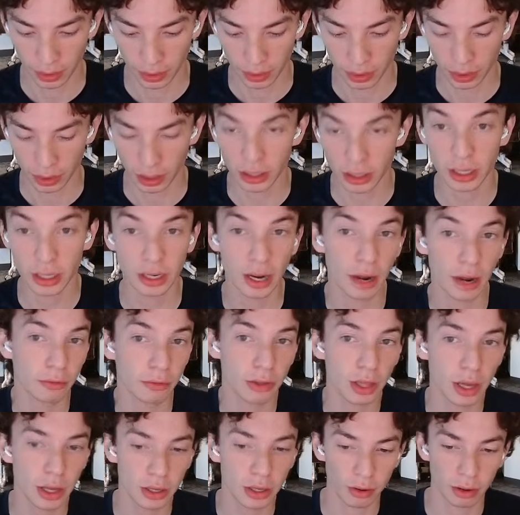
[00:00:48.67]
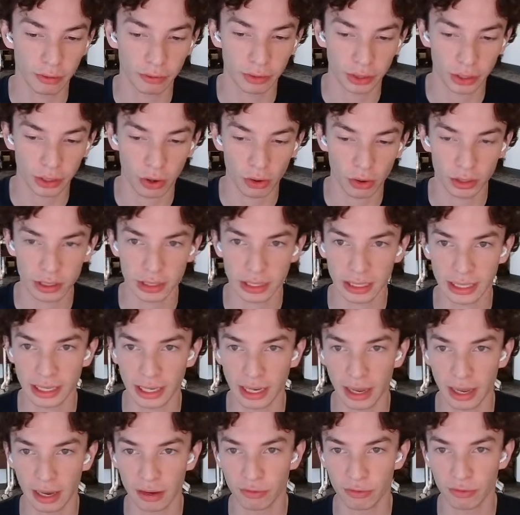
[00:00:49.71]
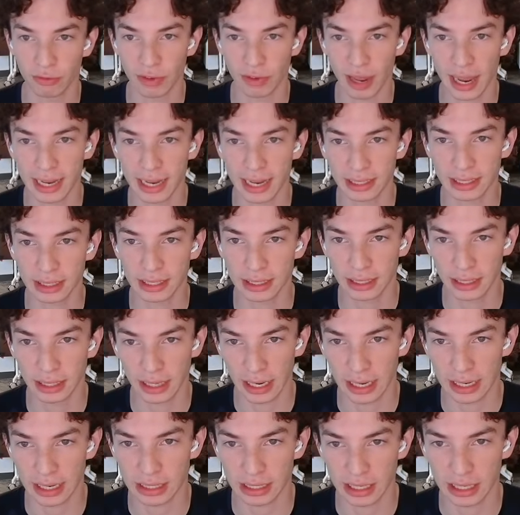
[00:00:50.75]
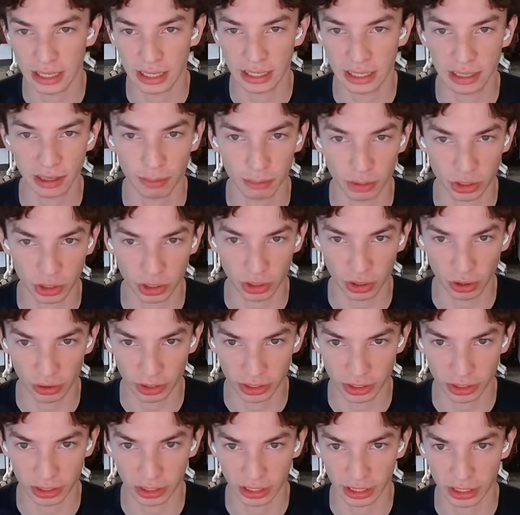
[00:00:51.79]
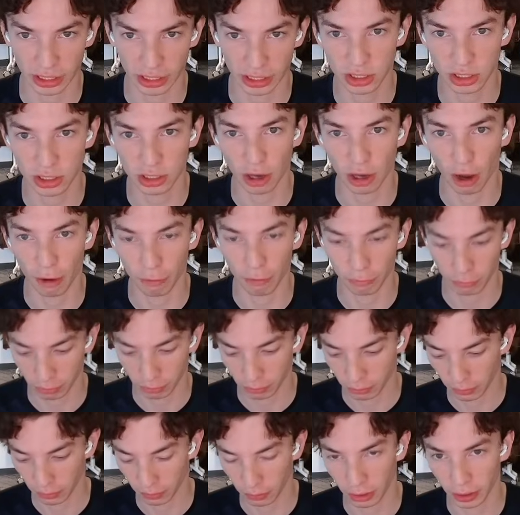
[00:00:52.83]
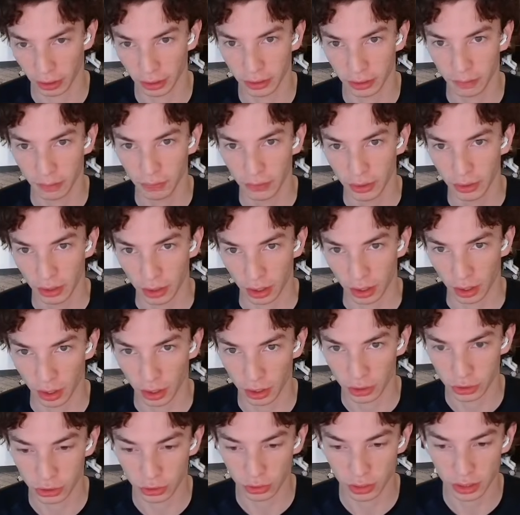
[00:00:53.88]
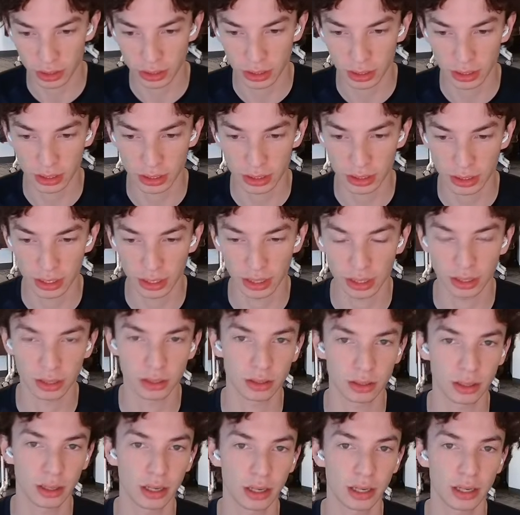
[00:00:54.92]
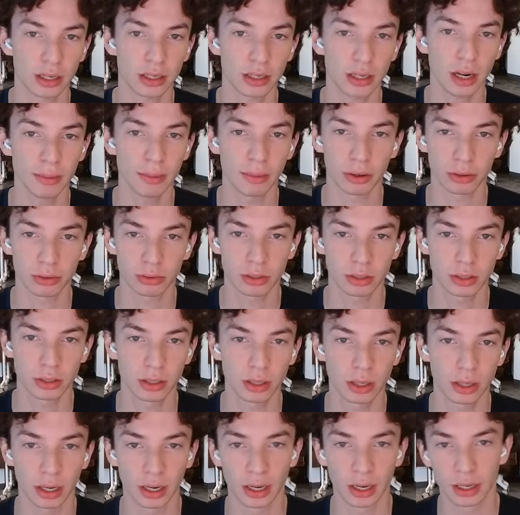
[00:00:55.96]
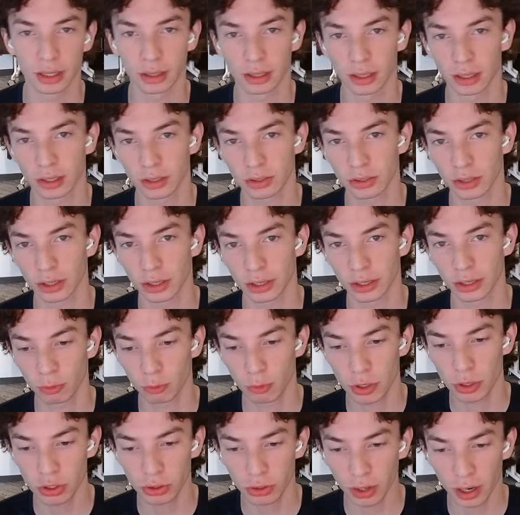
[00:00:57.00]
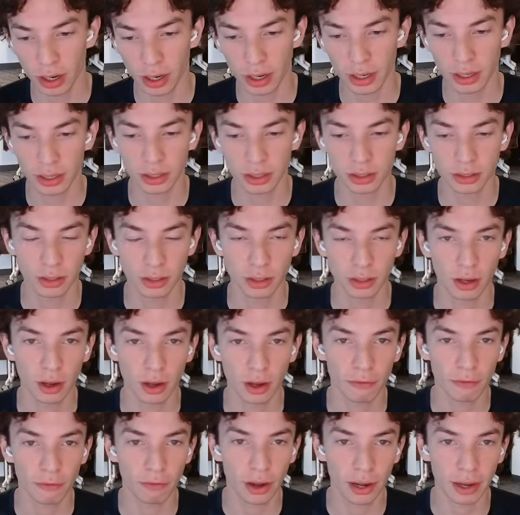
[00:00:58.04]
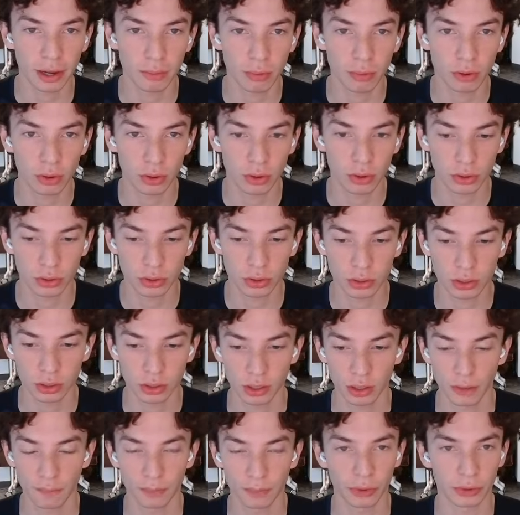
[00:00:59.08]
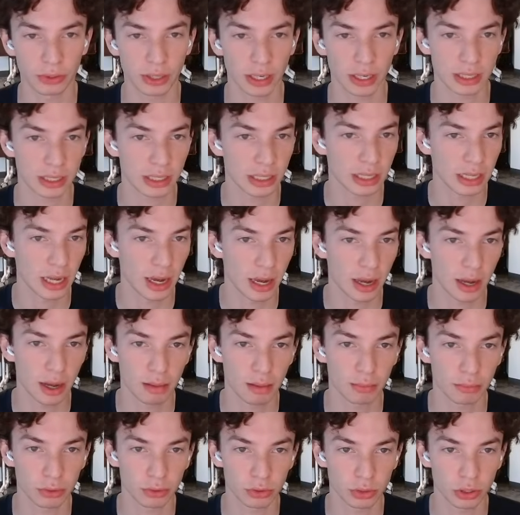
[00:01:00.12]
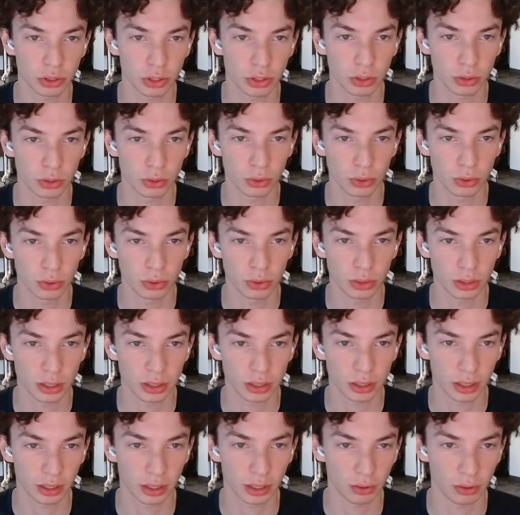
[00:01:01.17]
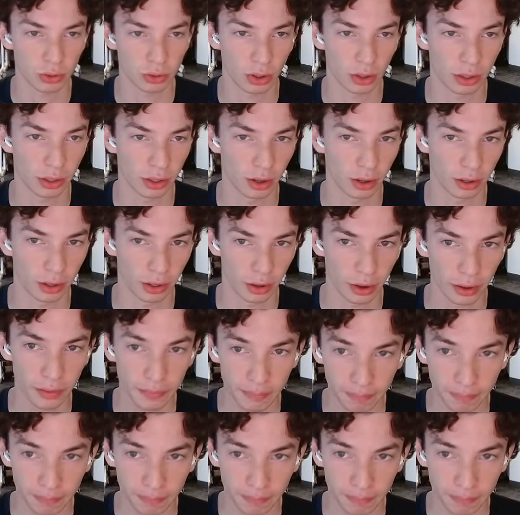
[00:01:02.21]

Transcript: And then after that, you have like all this like advanced async, I'm just gonna call this like stuff, right? So this is things like timeouts and things like retries, fibers, there's STM, there's queues, this kind of goes on and on and on.